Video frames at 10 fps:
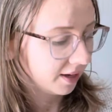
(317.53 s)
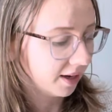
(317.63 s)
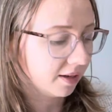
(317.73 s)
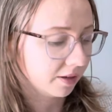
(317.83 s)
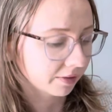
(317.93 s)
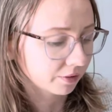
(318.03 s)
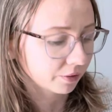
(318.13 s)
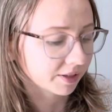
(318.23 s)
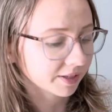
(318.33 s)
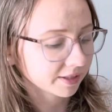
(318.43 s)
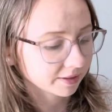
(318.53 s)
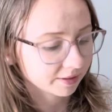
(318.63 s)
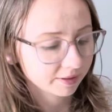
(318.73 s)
And then of course,